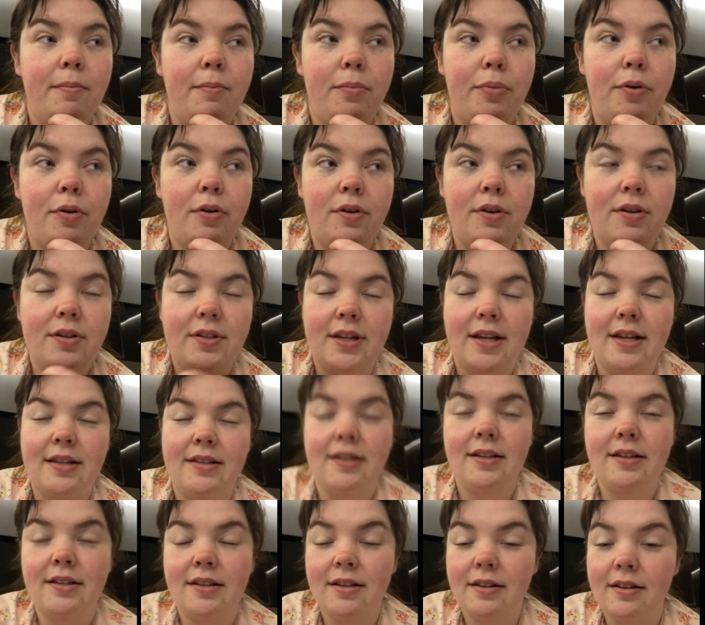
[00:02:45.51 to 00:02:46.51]

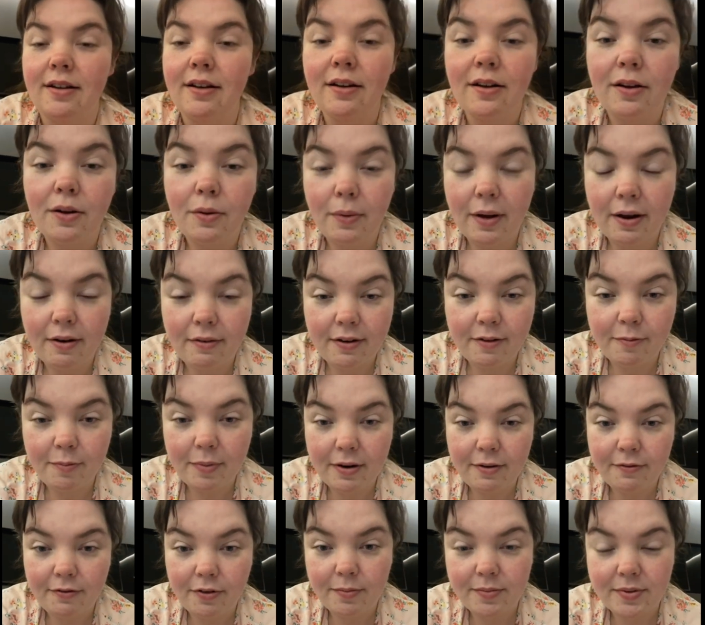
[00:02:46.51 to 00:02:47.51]
processes and where I've
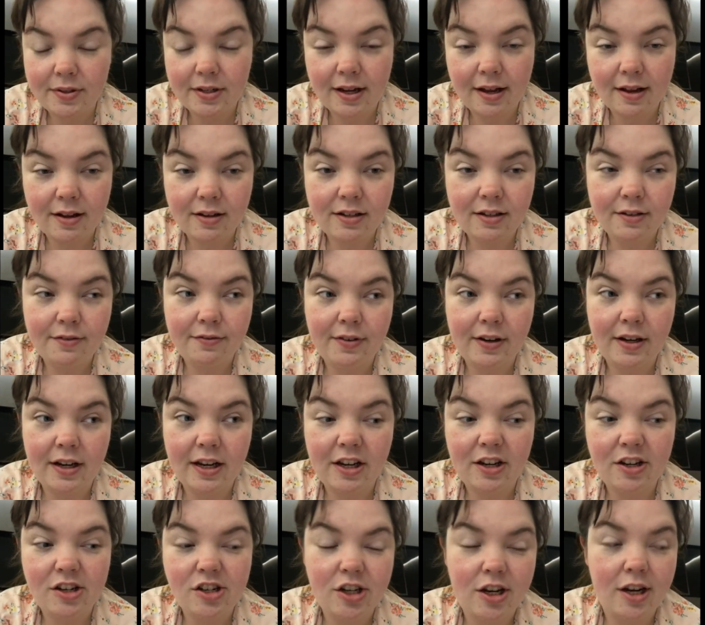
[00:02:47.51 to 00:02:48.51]
been from start to
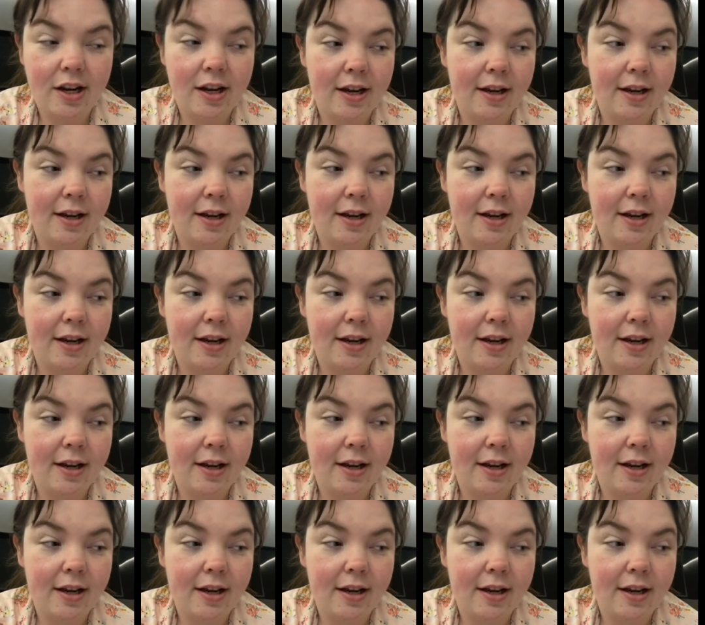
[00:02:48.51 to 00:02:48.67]
finish.